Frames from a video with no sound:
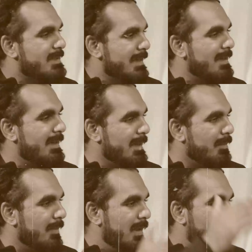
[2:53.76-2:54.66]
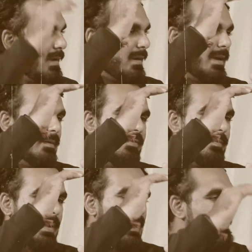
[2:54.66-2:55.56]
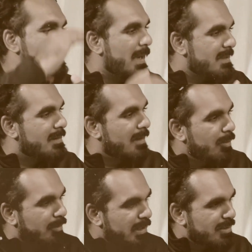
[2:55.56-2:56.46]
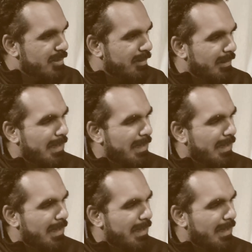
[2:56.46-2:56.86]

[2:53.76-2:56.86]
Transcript: single team, and parents pass it down to their children.